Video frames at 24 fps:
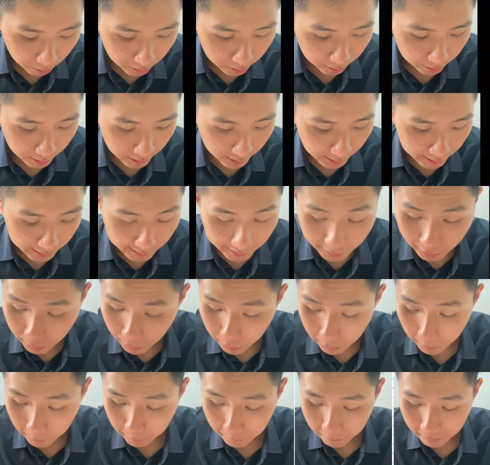to
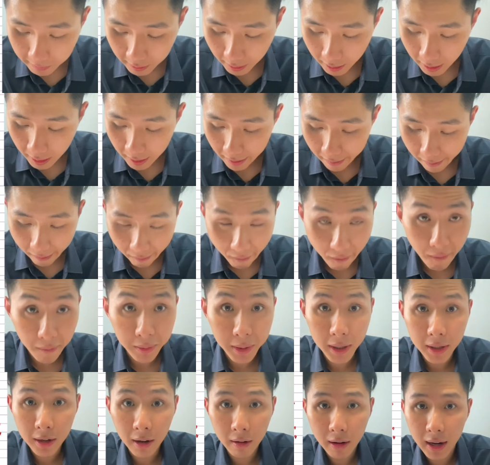list2?
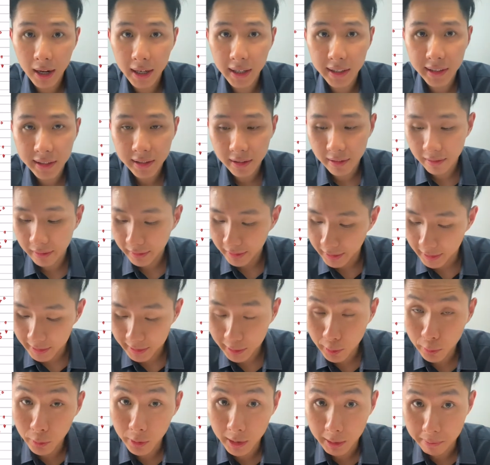In our case here,
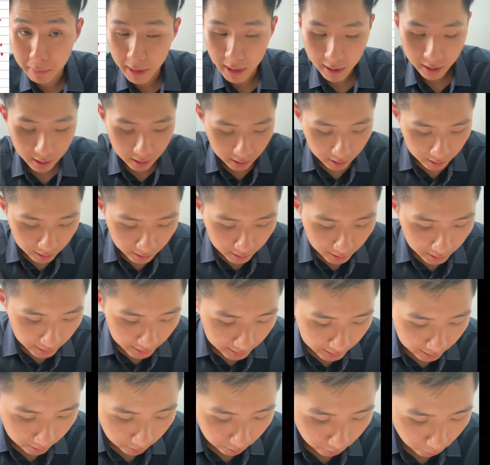list2 is bigger,
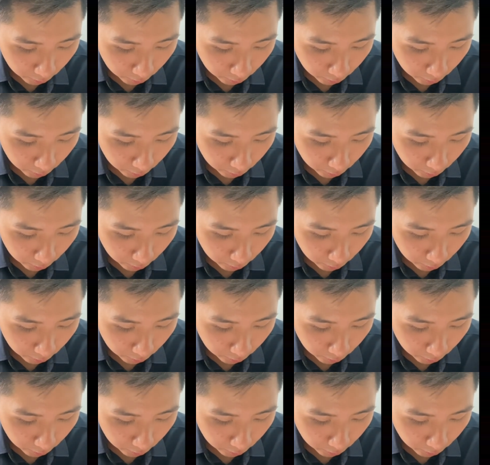so